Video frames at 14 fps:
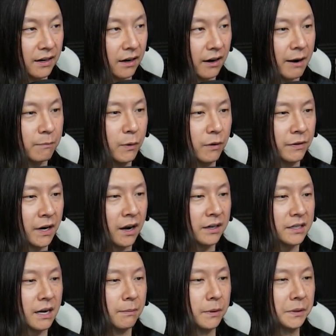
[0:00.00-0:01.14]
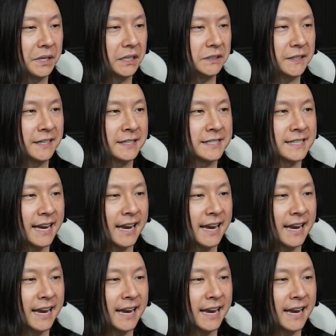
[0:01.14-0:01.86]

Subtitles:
All right, moving on to double digits,